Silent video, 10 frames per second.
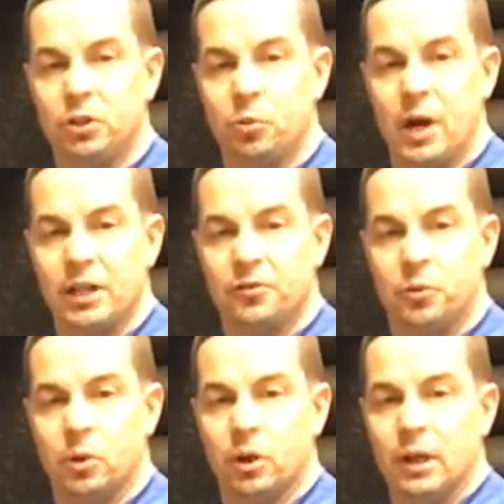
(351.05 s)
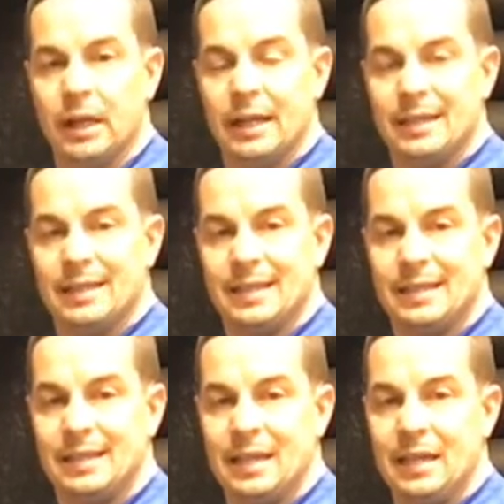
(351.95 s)
to watch for is to
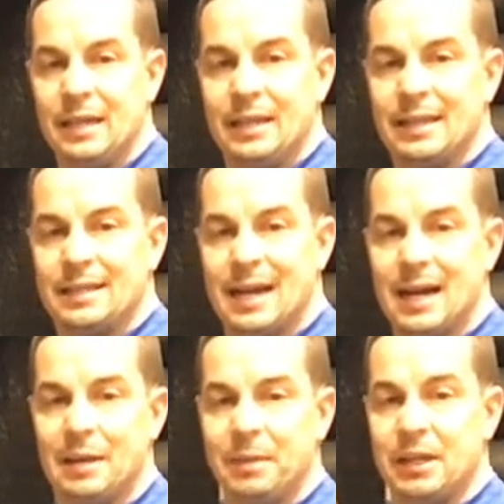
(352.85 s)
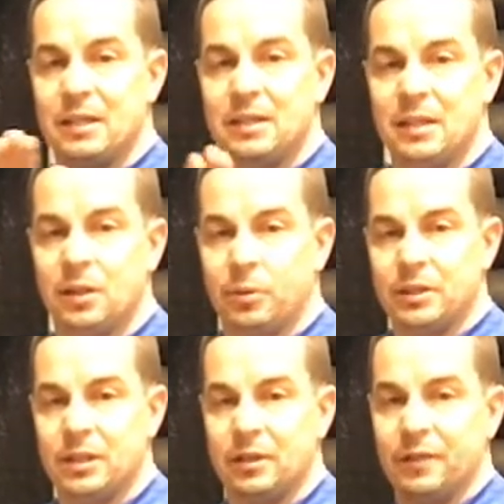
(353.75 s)
see the timing and
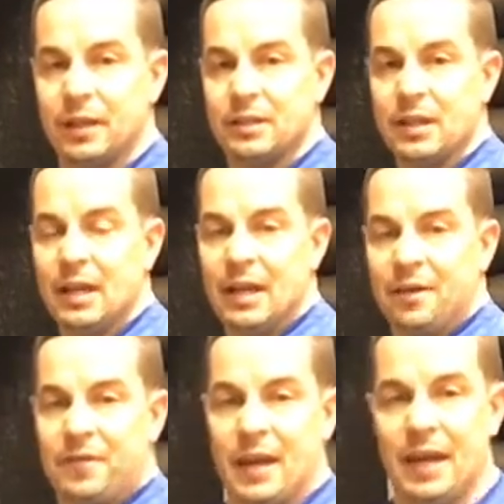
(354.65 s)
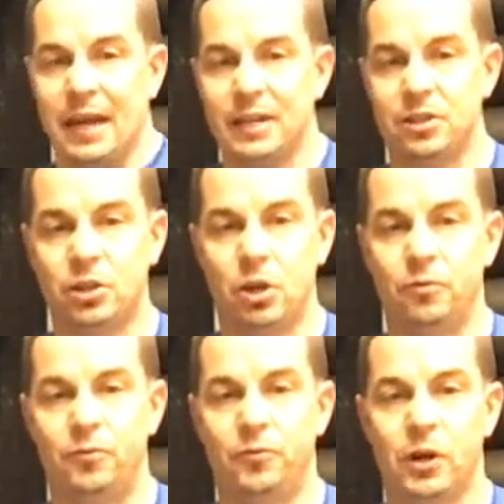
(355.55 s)
sequencing of this. If the hands go
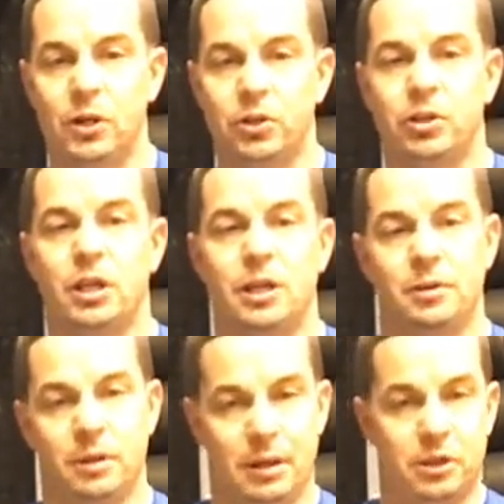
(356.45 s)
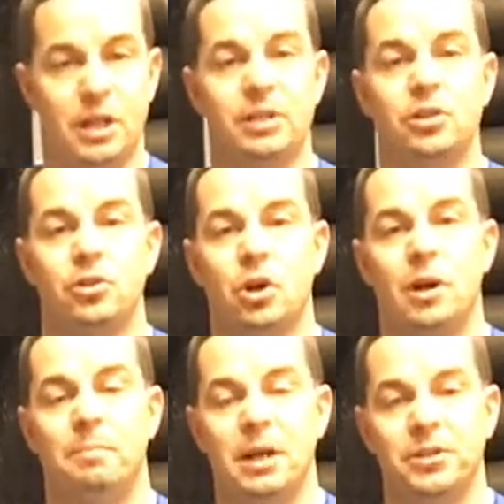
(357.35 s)
first, chances
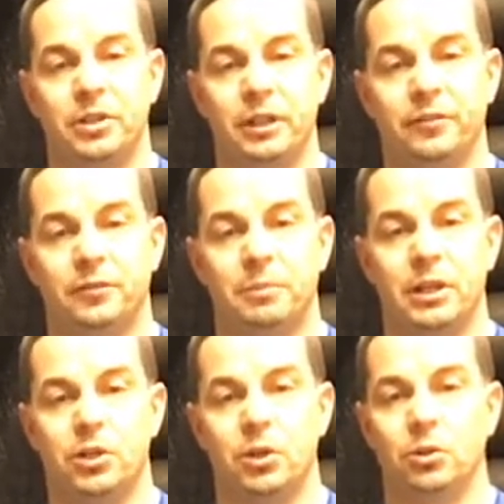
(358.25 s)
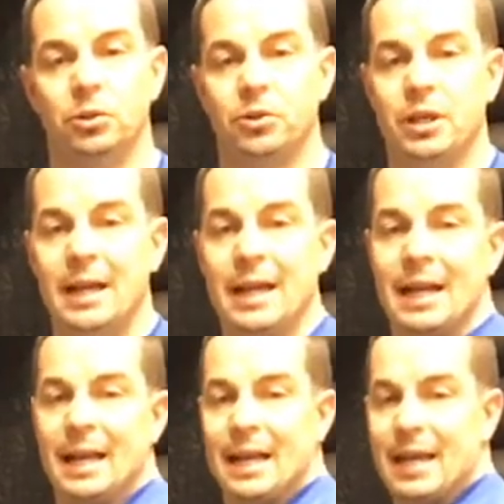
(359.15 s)
are I'm muscling it from my shoulders.
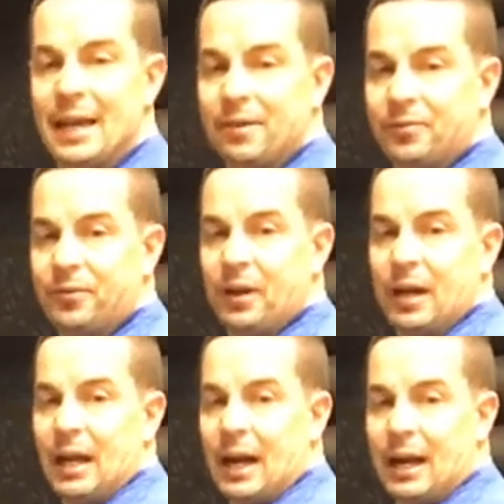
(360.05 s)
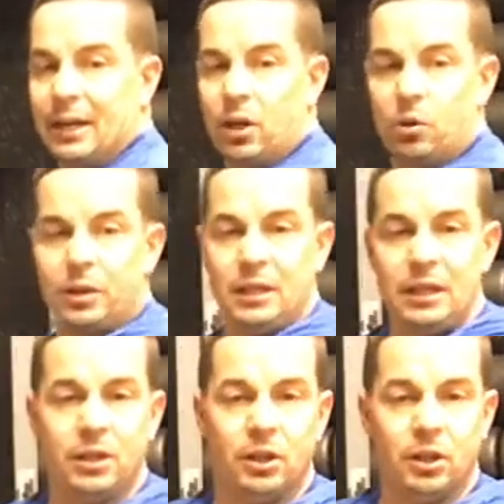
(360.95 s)
If I go
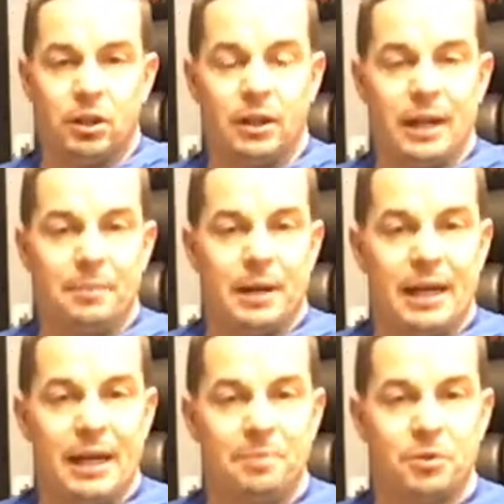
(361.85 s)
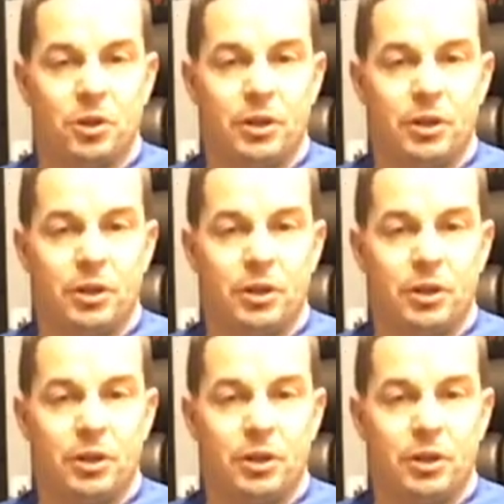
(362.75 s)
here and my hips are